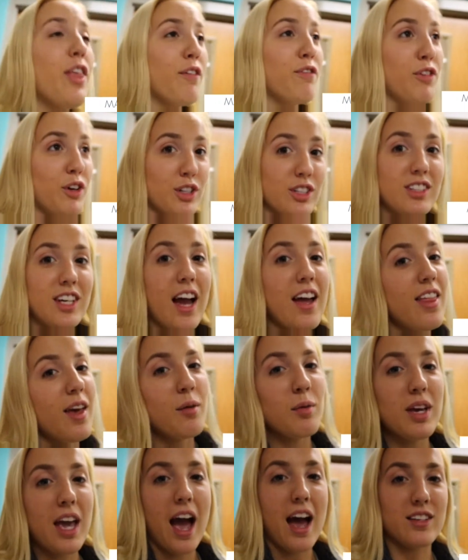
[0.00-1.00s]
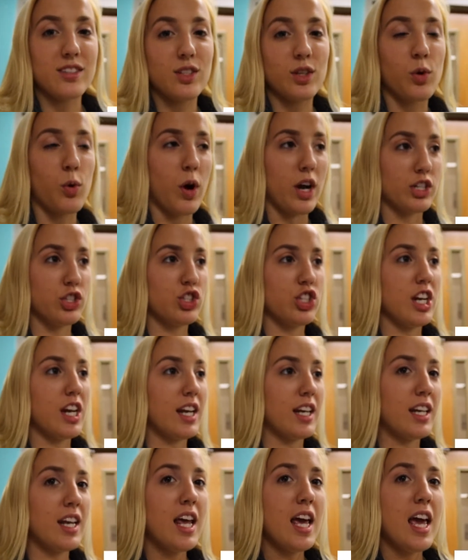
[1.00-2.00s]
The first guy that we asked a
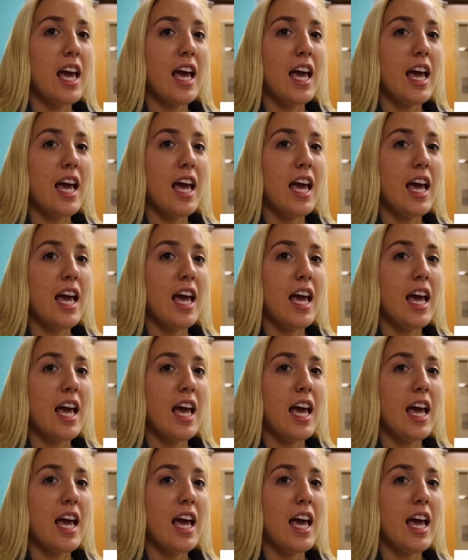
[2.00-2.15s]
question,